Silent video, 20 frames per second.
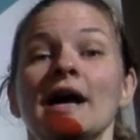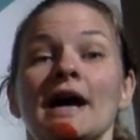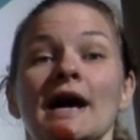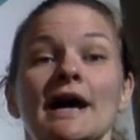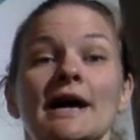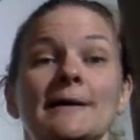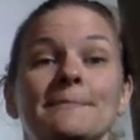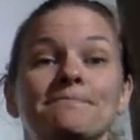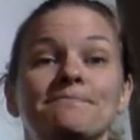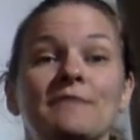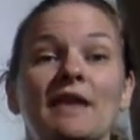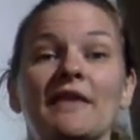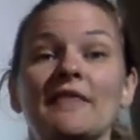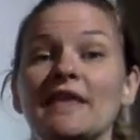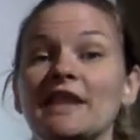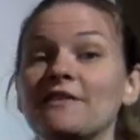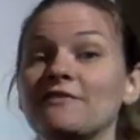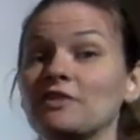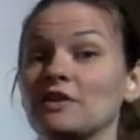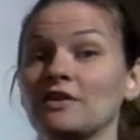And
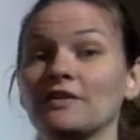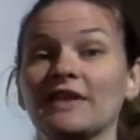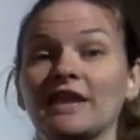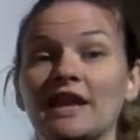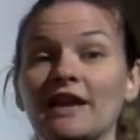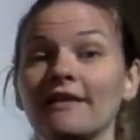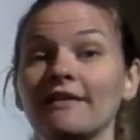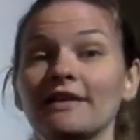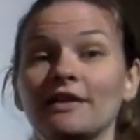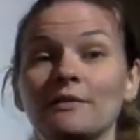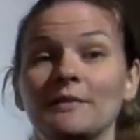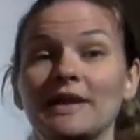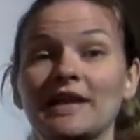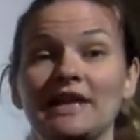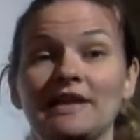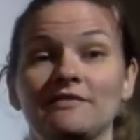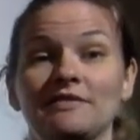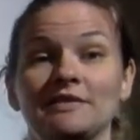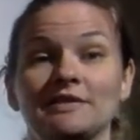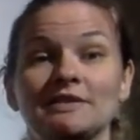then if you're in the area, we can
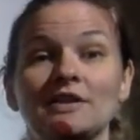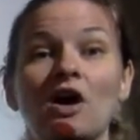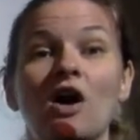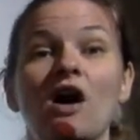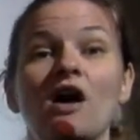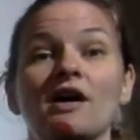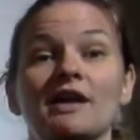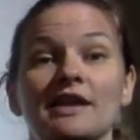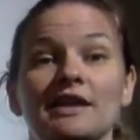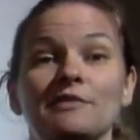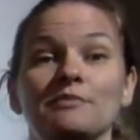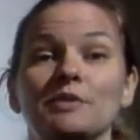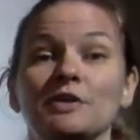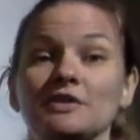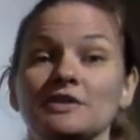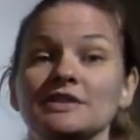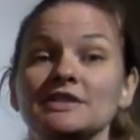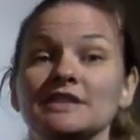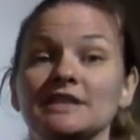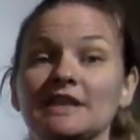even talk in
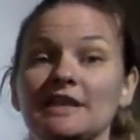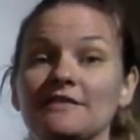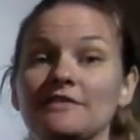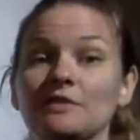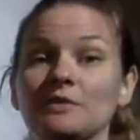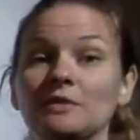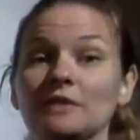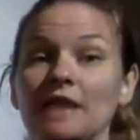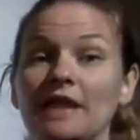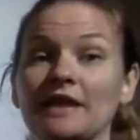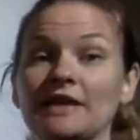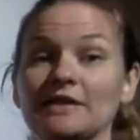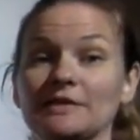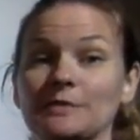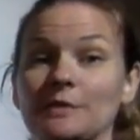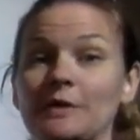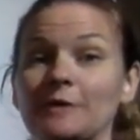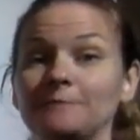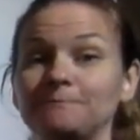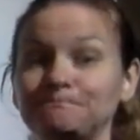person if you would like as
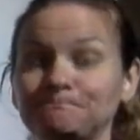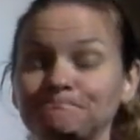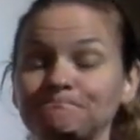well.